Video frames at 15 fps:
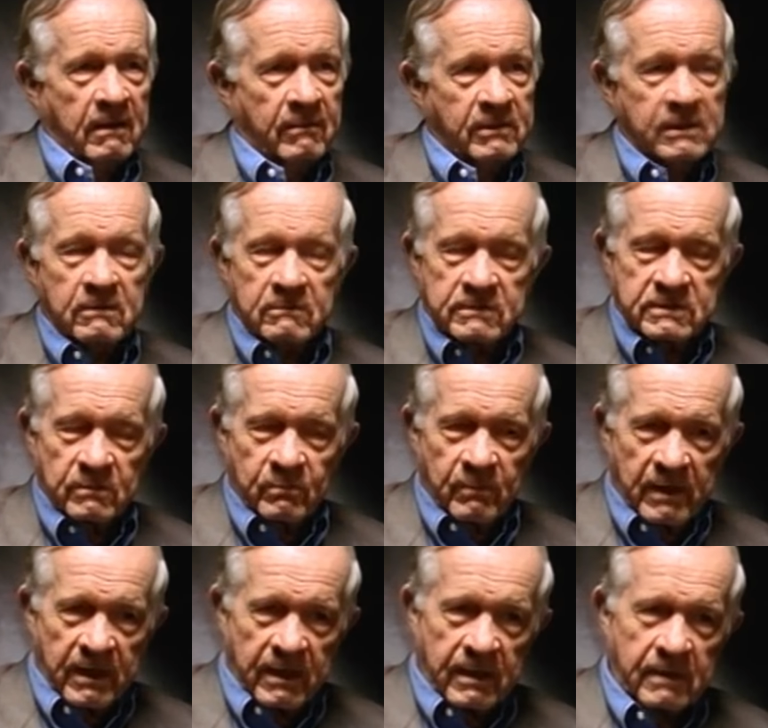I mean, here is a
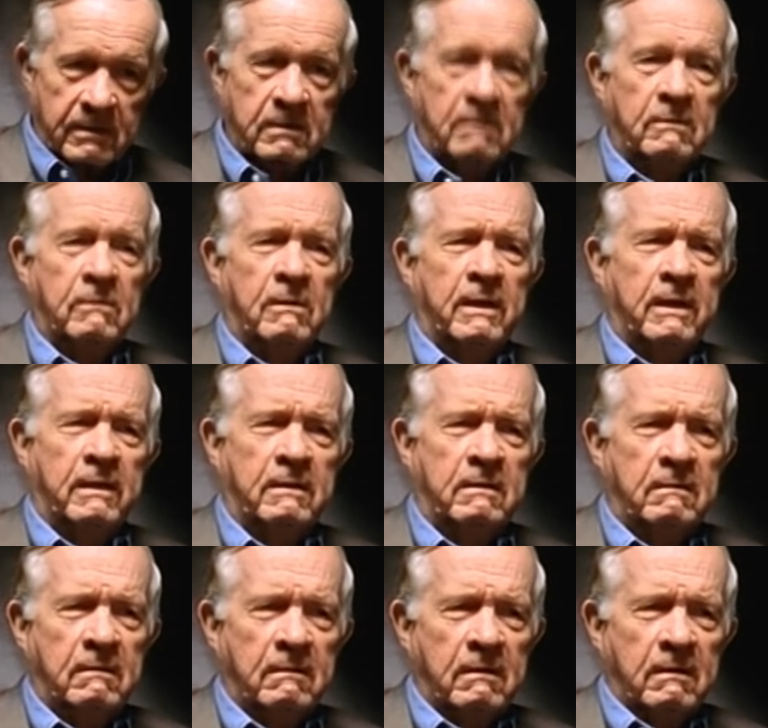man who had
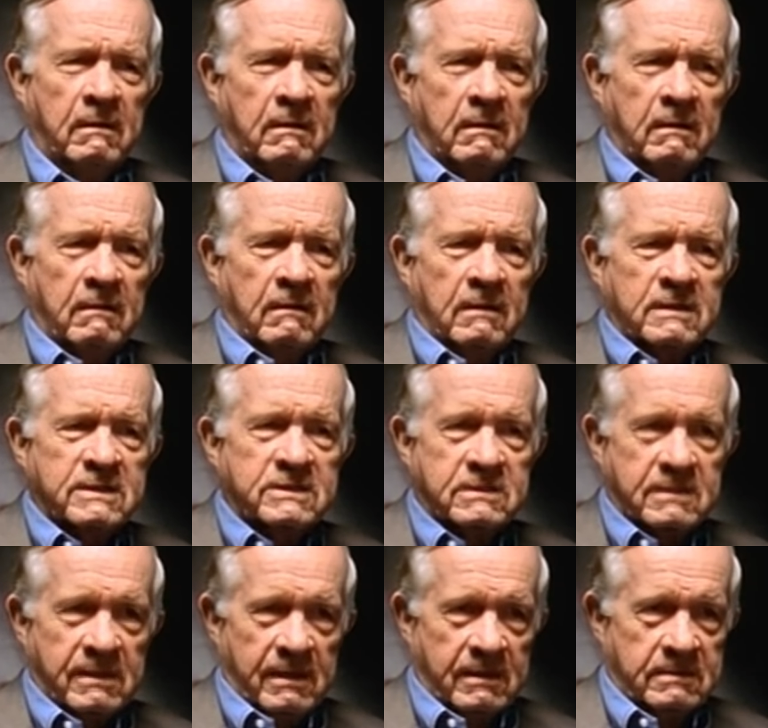
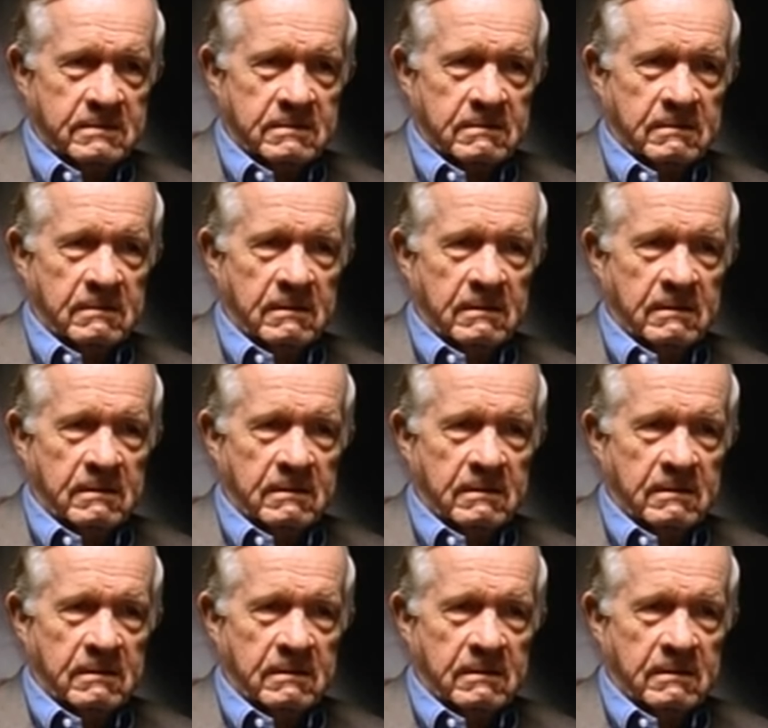scant